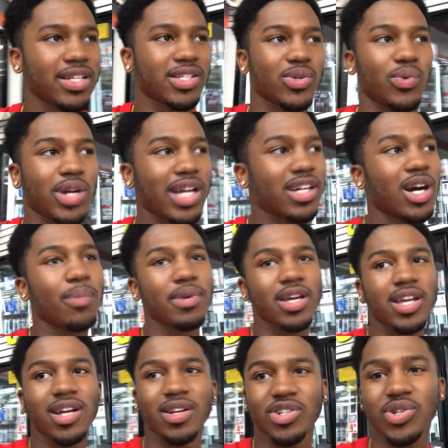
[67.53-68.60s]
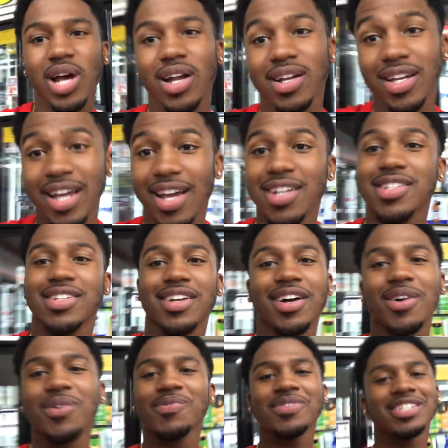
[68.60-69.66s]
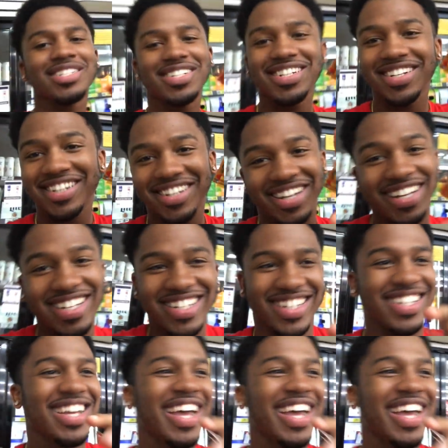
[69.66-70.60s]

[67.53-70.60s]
So when they come in here and try to cash it out, psych,